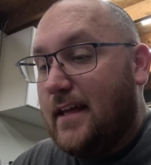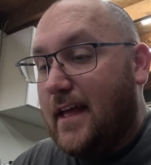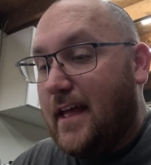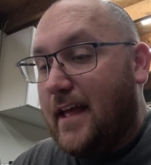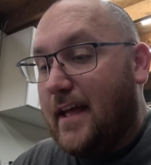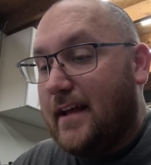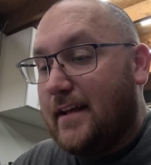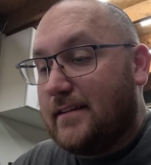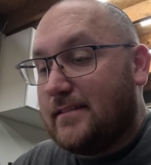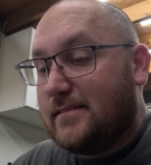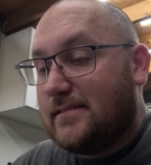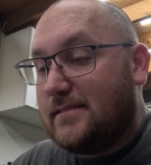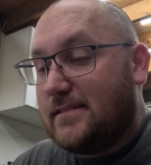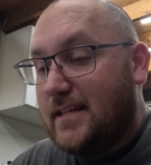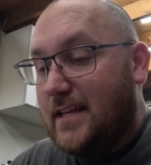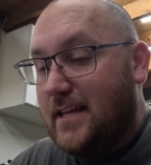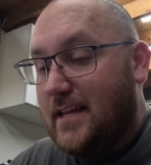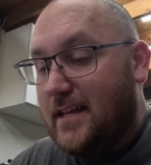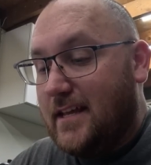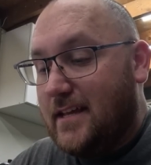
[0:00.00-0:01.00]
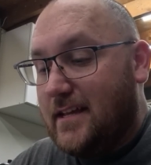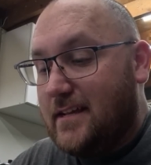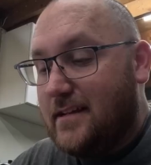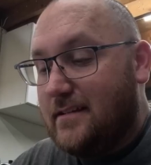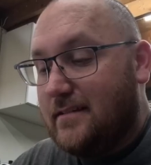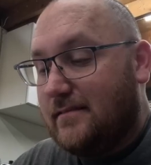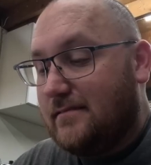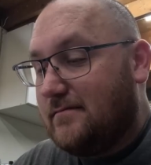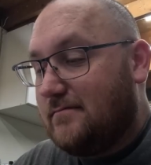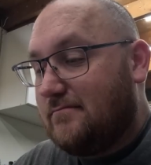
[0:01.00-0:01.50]
and
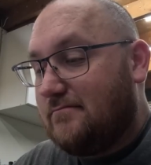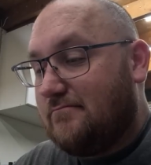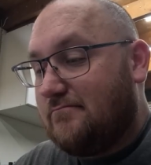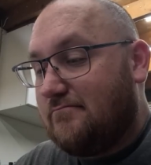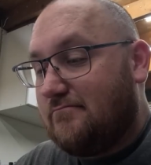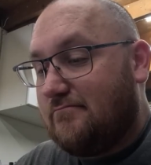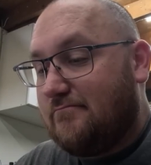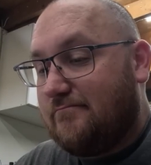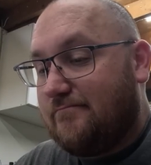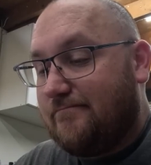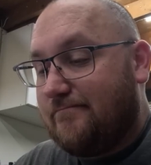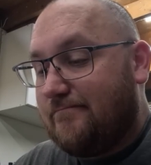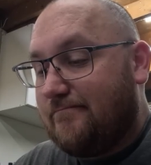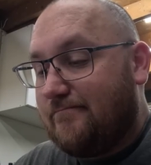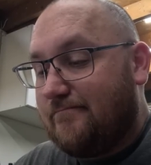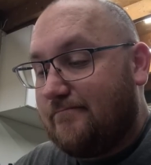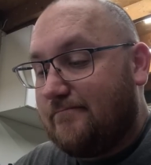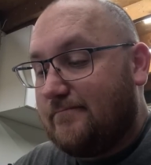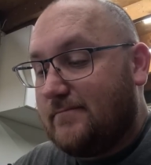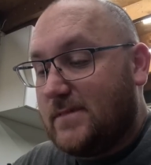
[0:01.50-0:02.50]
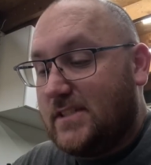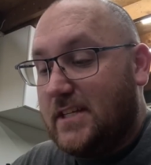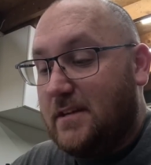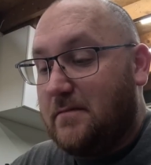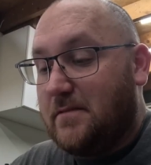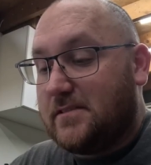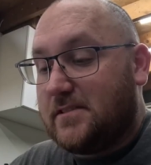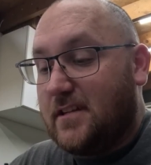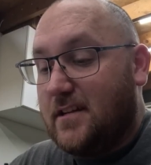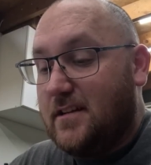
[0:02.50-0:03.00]
see
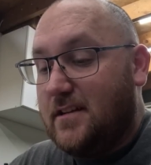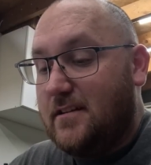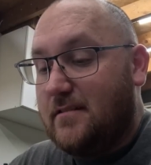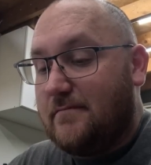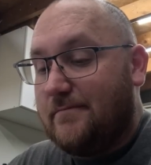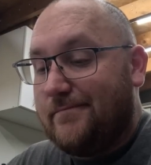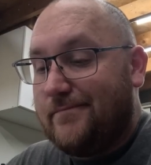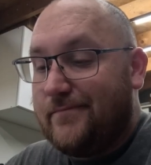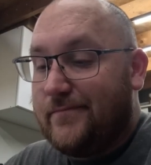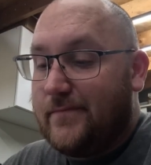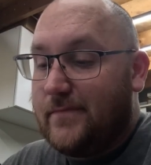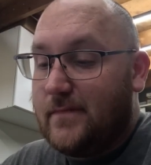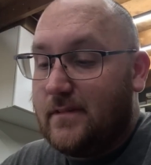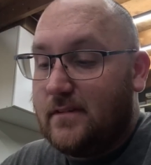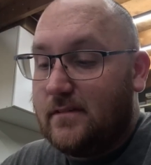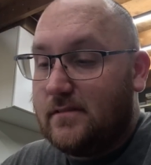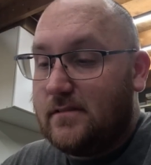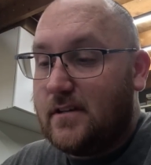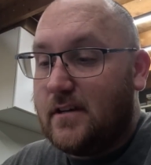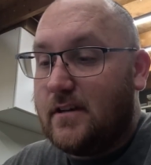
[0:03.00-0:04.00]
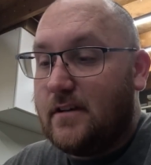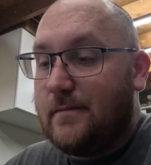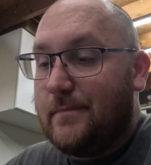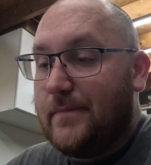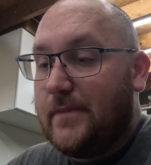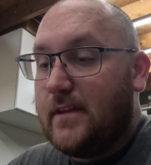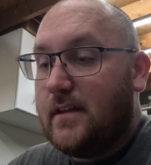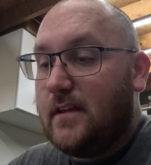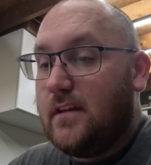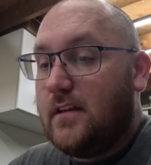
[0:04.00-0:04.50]
what it's gonna do. So
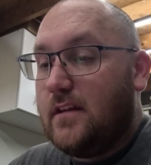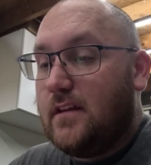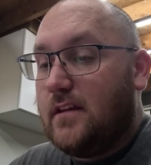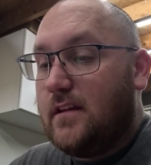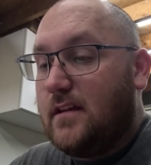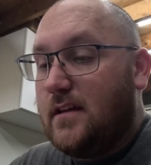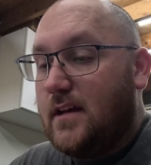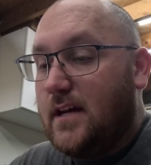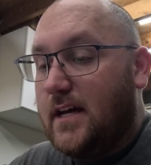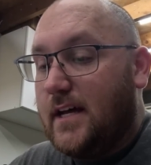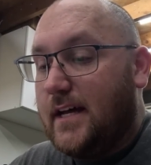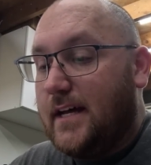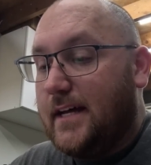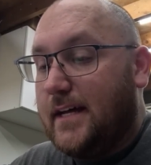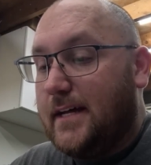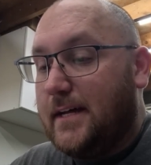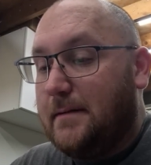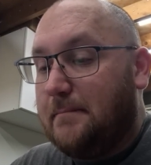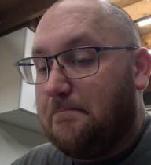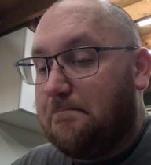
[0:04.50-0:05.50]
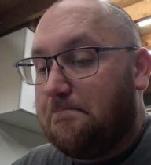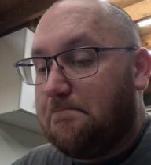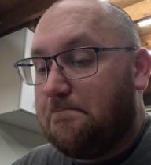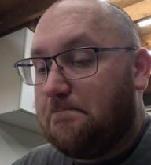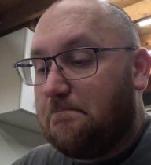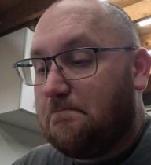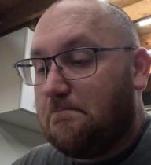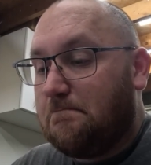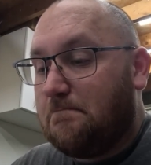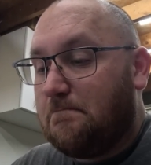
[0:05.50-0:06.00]
I don't
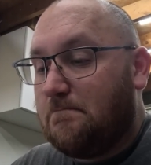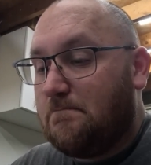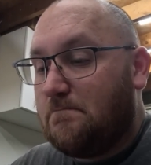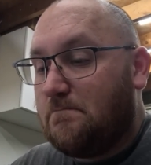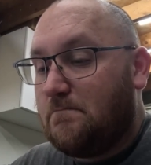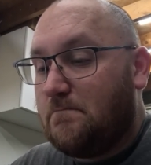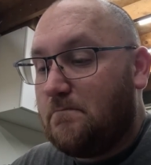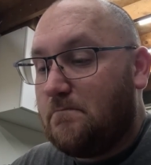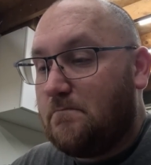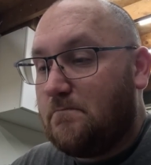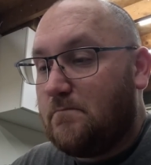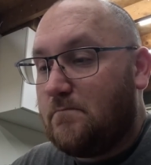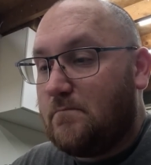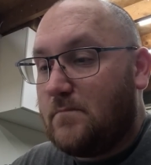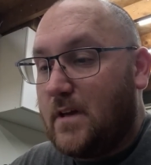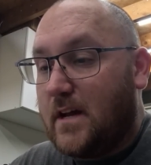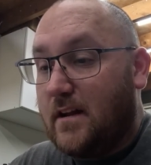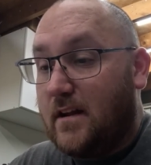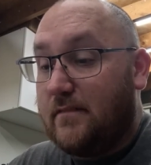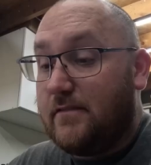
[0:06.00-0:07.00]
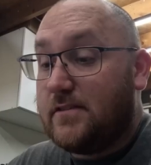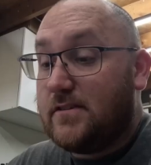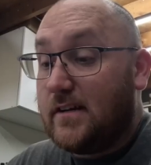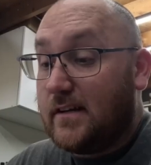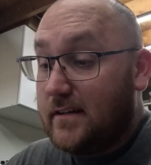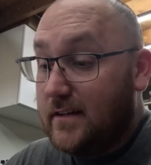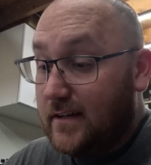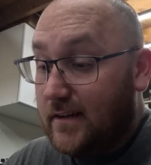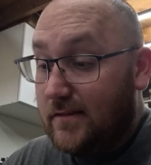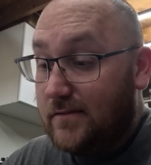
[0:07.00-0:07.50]
have a
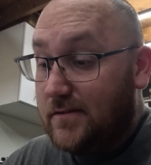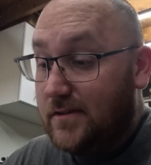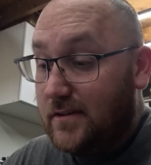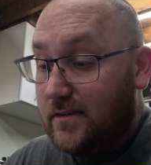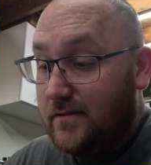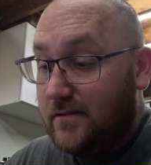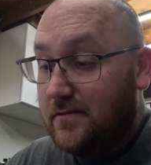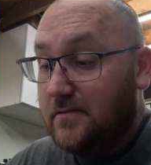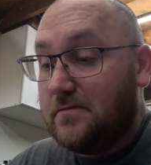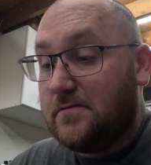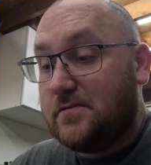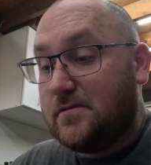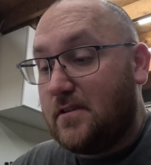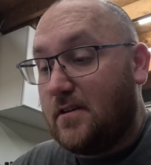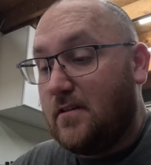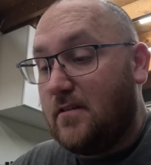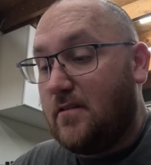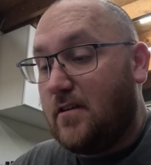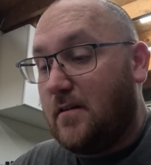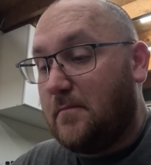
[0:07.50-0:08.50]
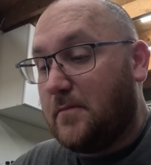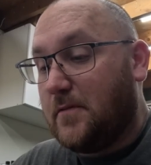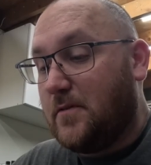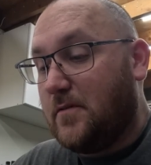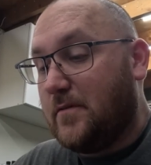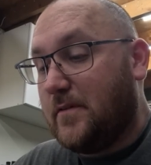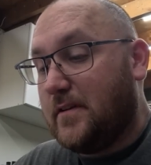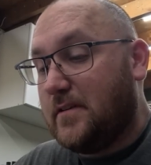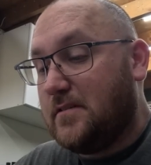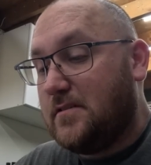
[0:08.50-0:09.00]
track to go to, so I'm
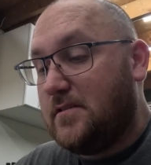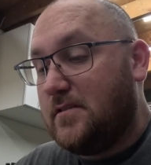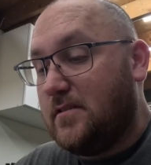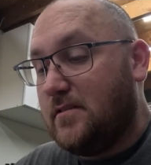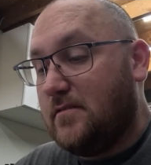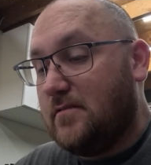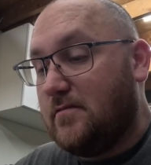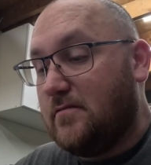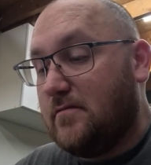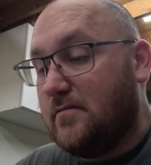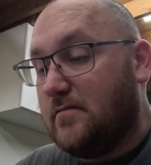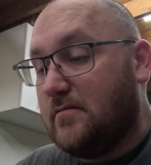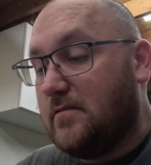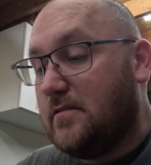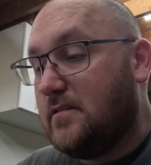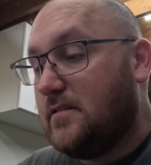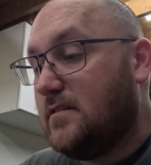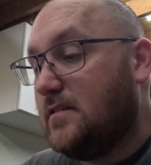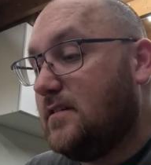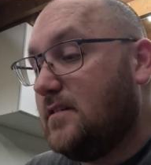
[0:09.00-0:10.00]
going to